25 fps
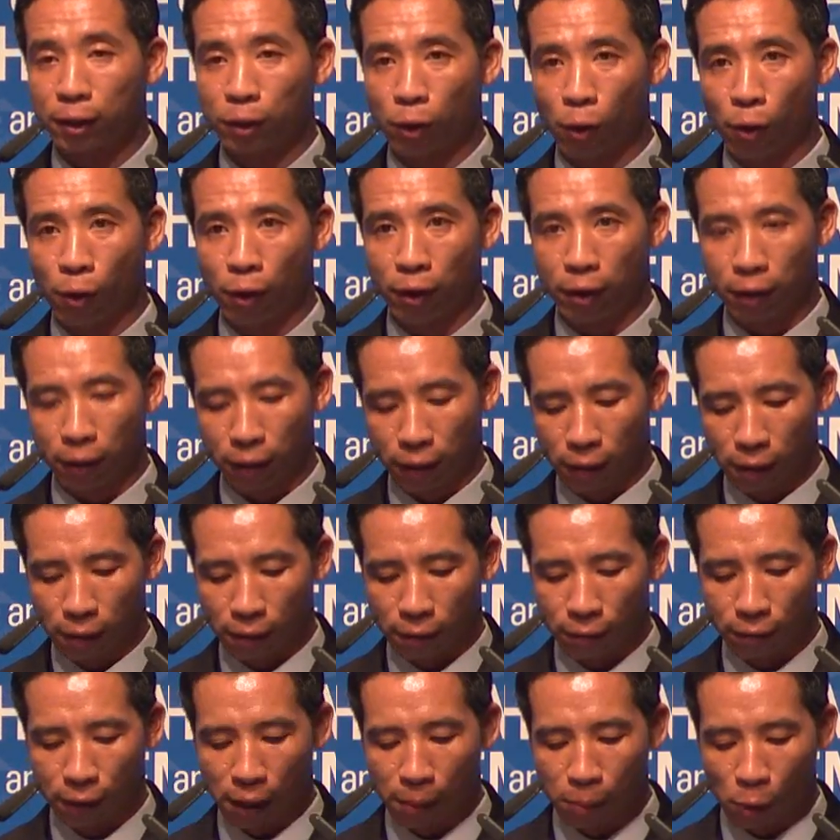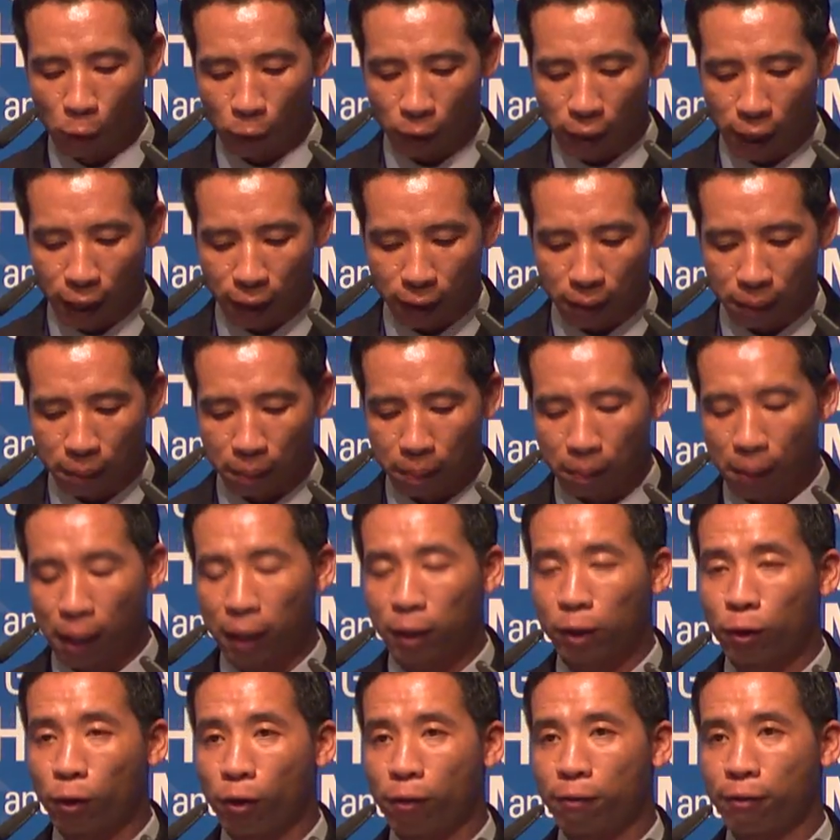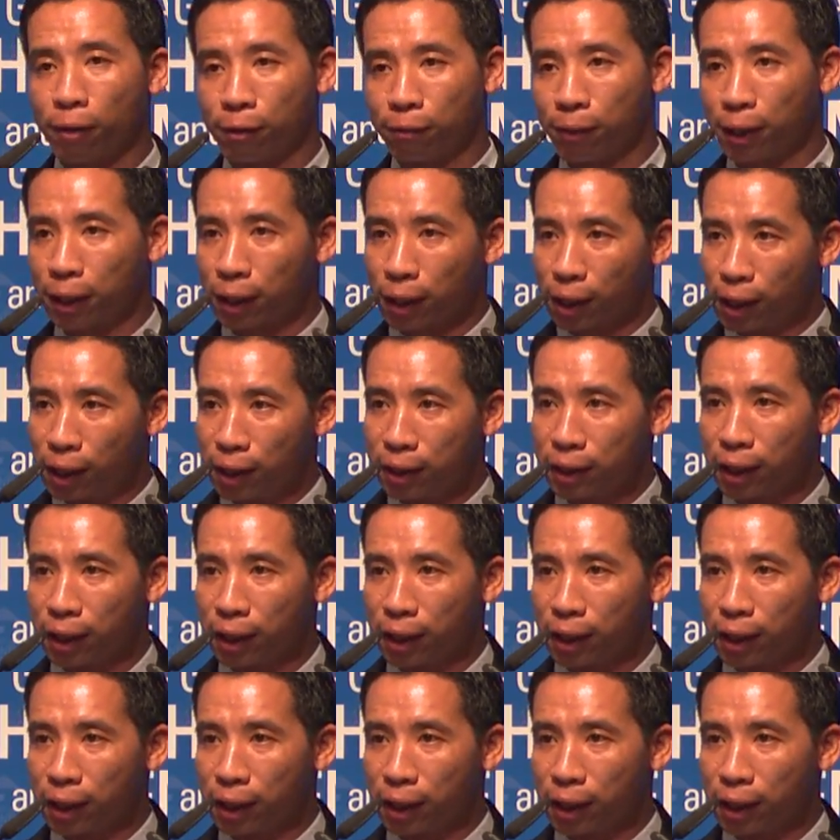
to kill me, to make me confess